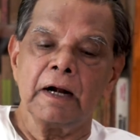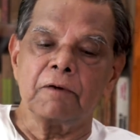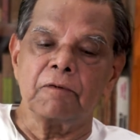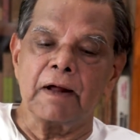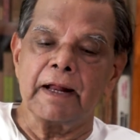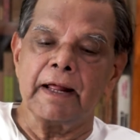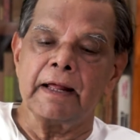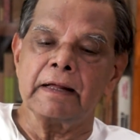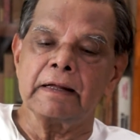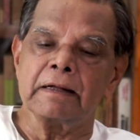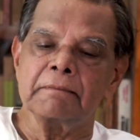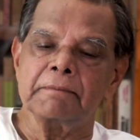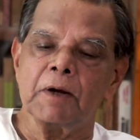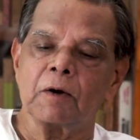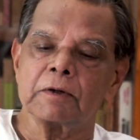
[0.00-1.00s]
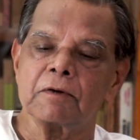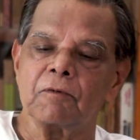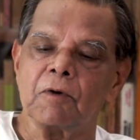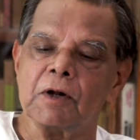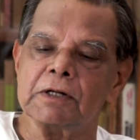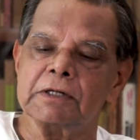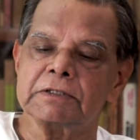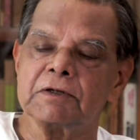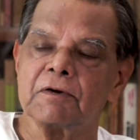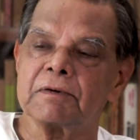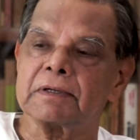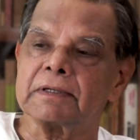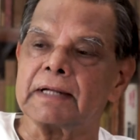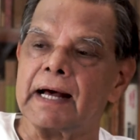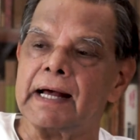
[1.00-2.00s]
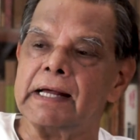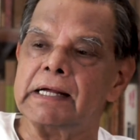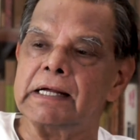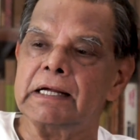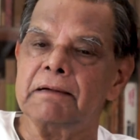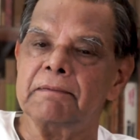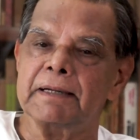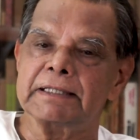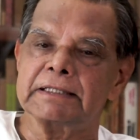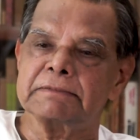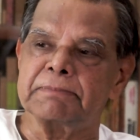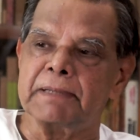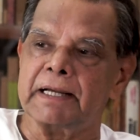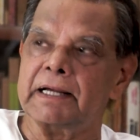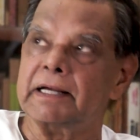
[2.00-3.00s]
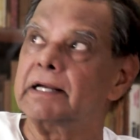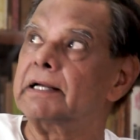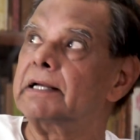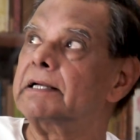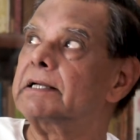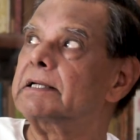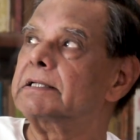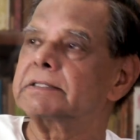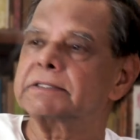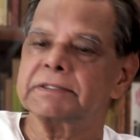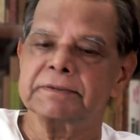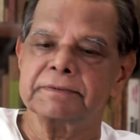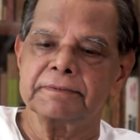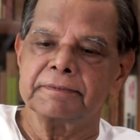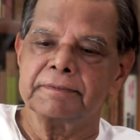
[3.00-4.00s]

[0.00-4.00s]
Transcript: dwelling beyond the bounds of time and space,